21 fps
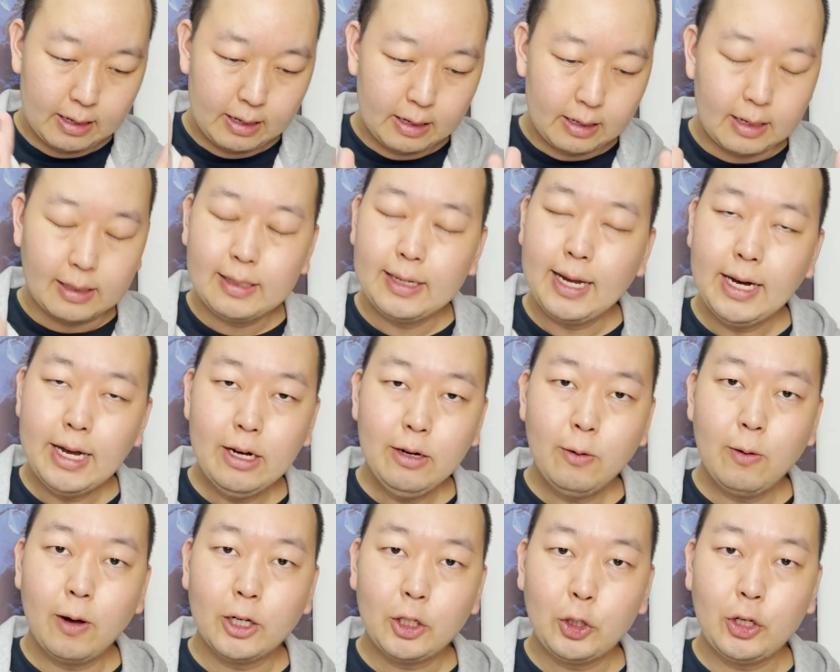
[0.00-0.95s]
The second
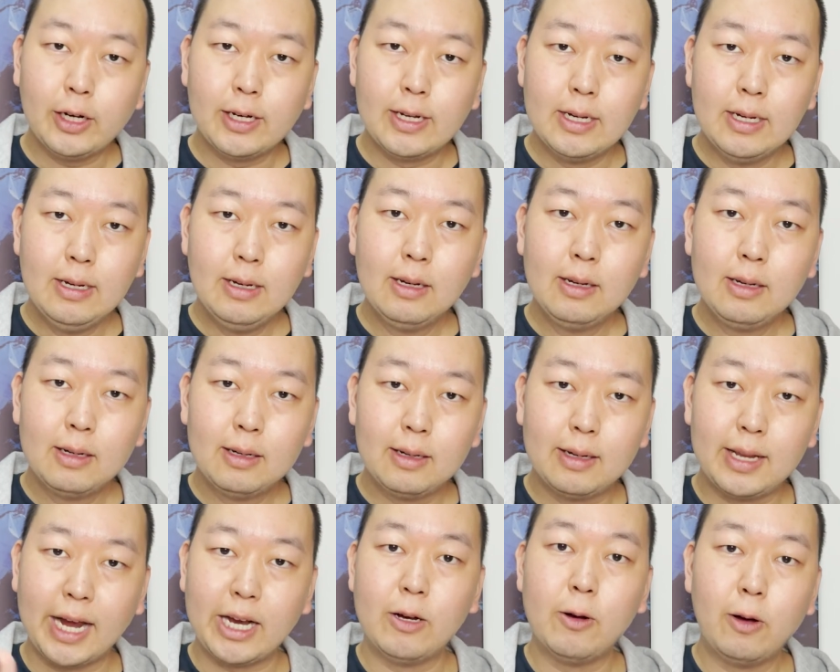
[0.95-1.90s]
question
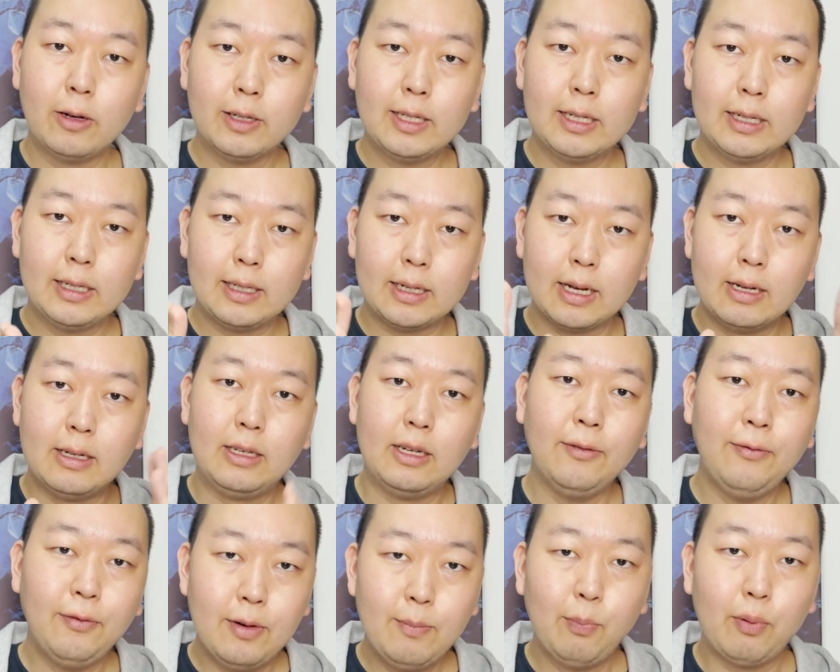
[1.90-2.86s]
diagnoses a
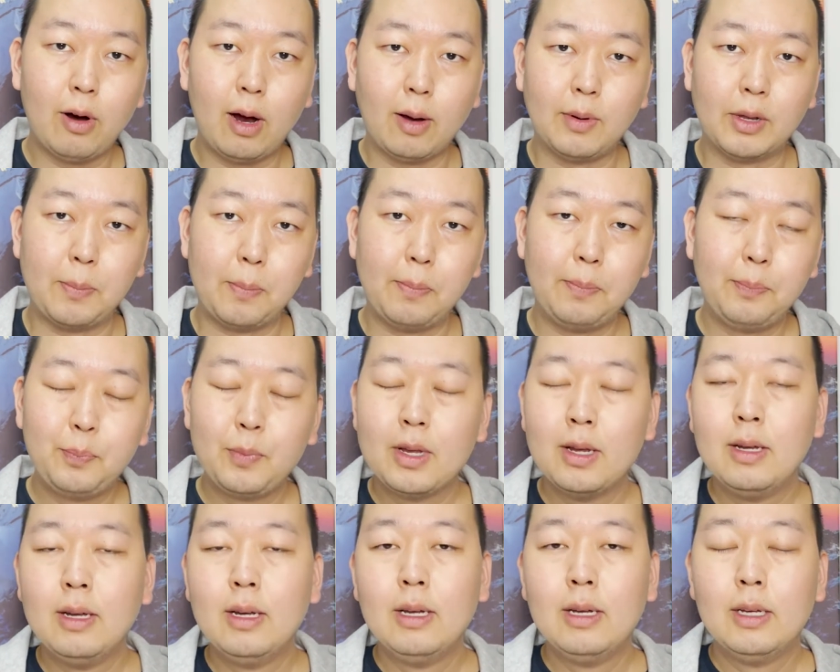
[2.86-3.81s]
different problem.
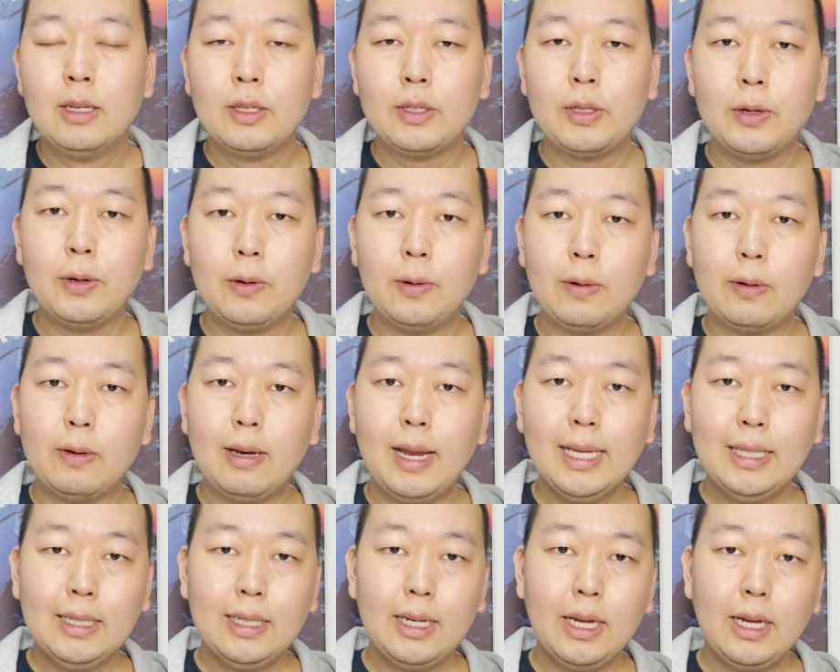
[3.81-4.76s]
So
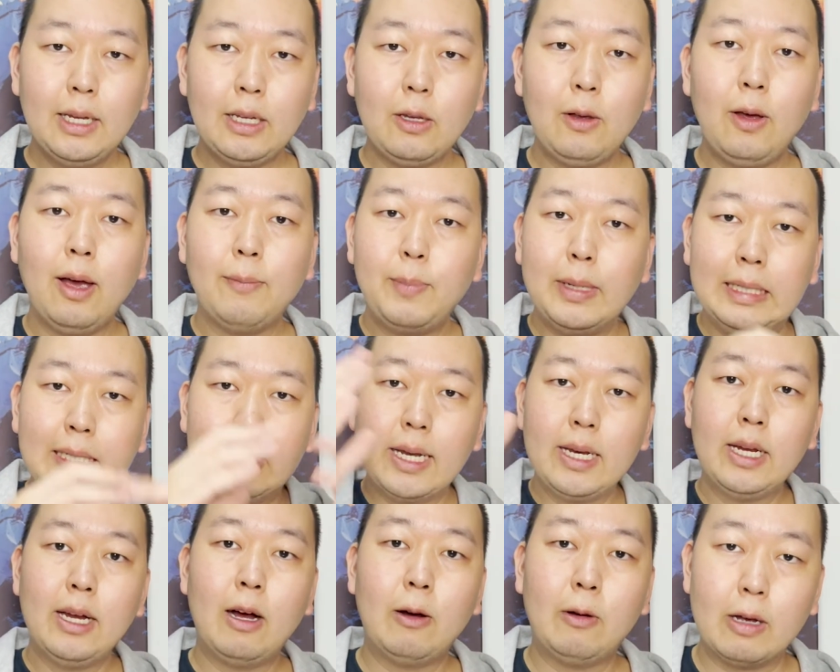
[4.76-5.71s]
let's say you have been
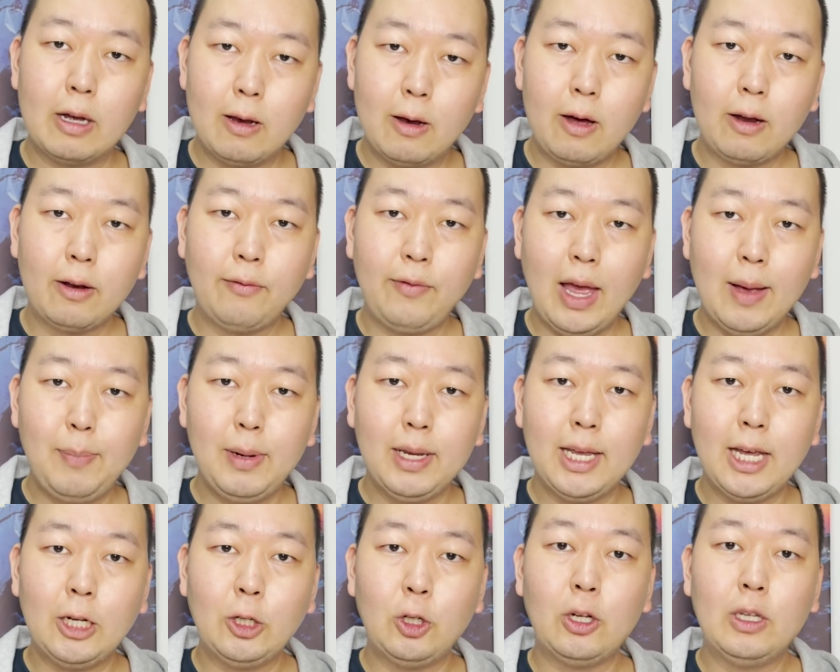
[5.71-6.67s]
sending out a lot of
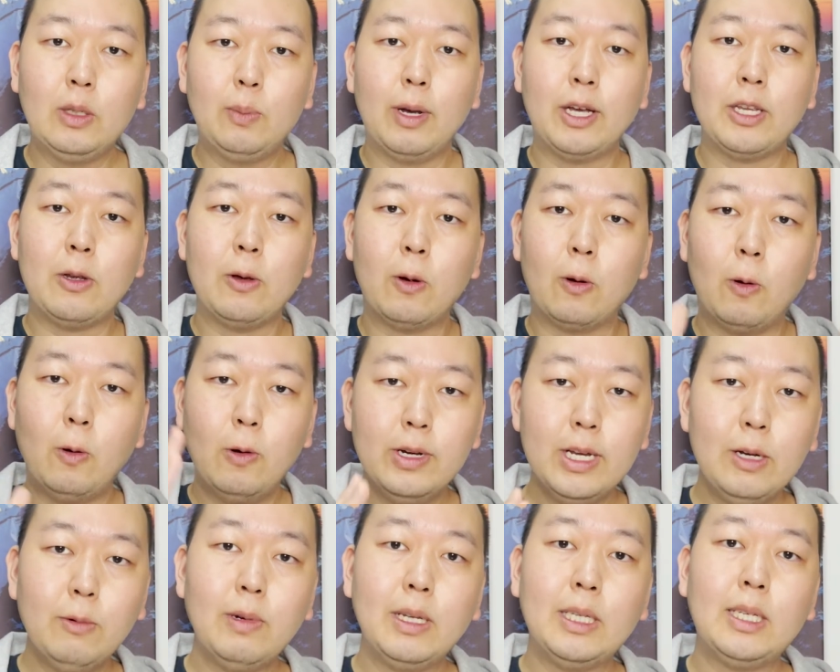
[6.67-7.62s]
applications, but you're
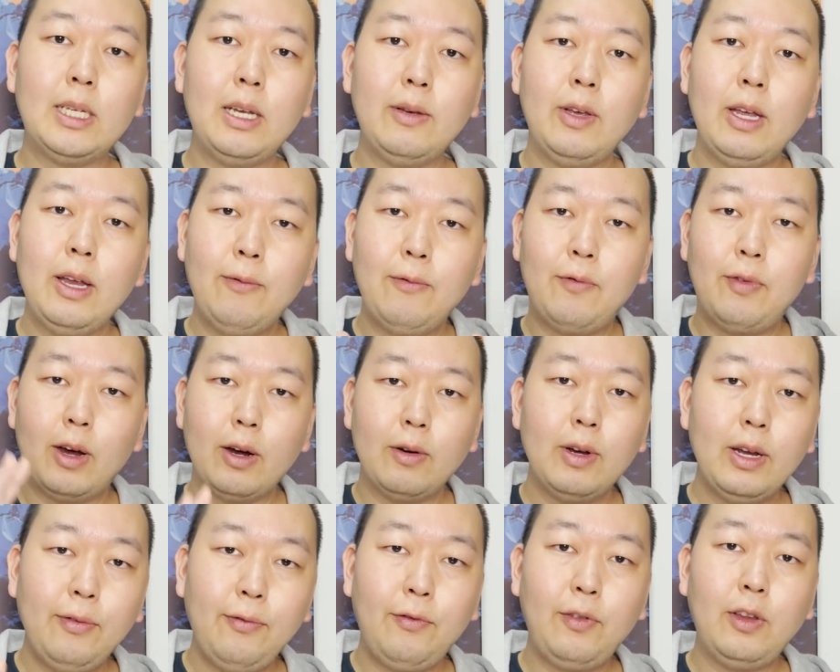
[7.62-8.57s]
only receiving
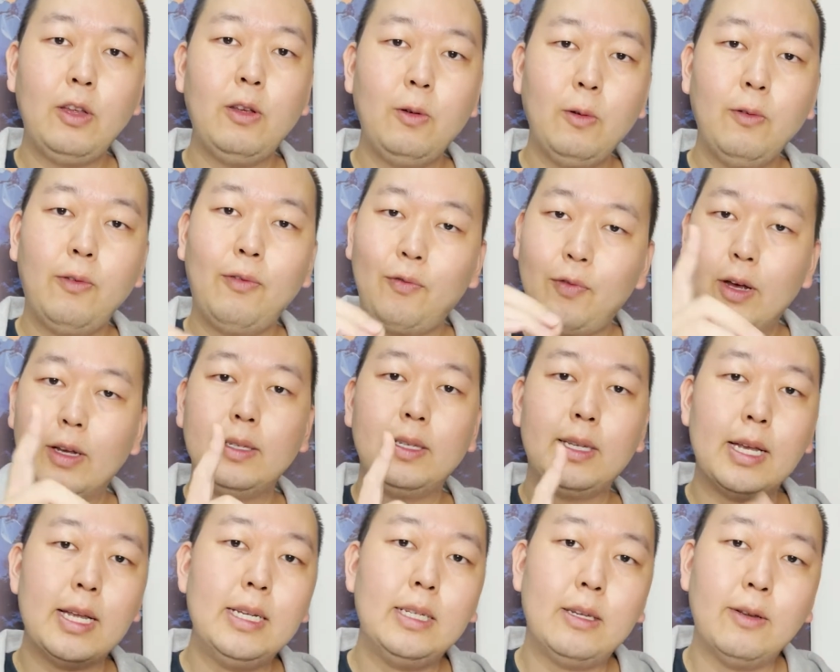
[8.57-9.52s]
very few
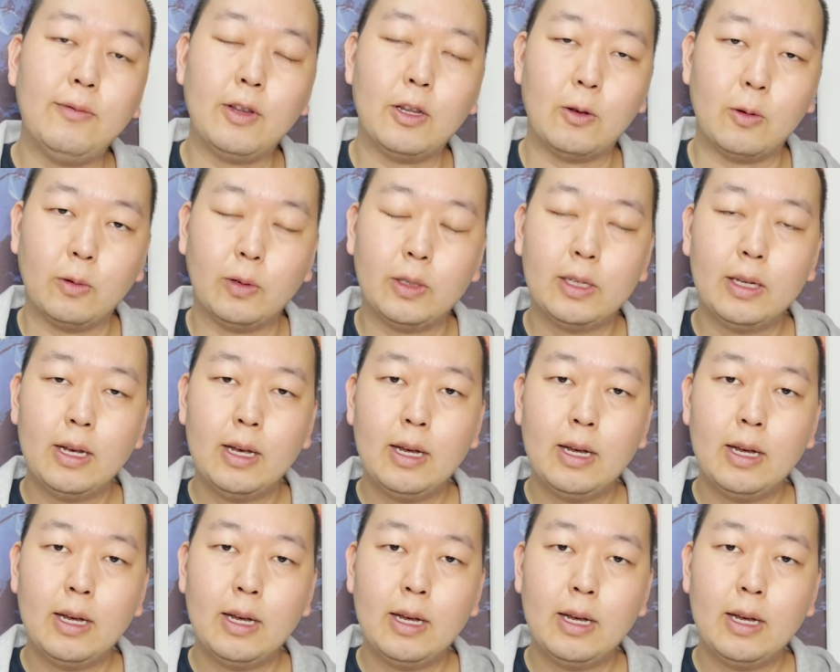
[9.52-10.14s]
first interviews.